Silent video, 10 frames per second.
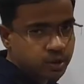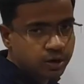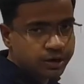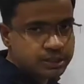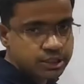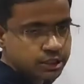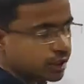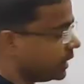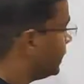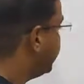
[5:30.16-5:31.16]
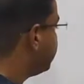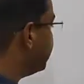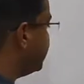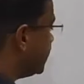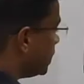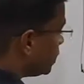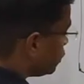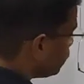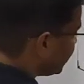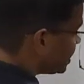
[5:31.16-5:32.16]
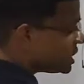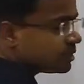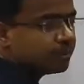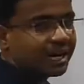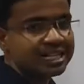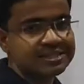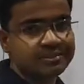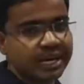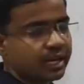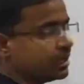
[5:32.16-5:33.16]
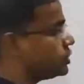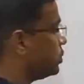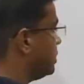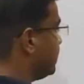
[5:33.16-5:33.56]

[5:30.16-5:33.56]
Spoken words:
drawn it, it will twist by some angle, so it